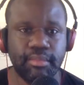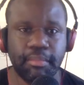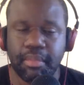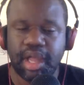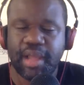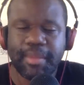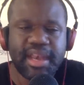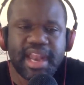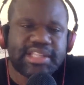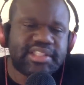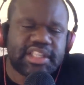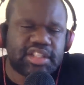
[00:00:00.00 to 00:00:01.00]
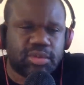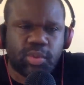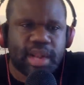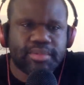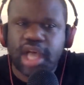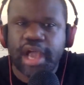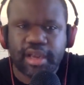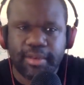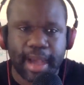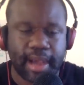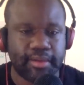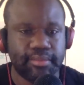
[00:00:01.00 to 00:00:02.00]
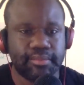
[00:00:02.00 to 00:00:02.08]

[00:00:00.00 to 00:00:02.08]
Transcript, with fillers: I mean, this this is what I'm talking about.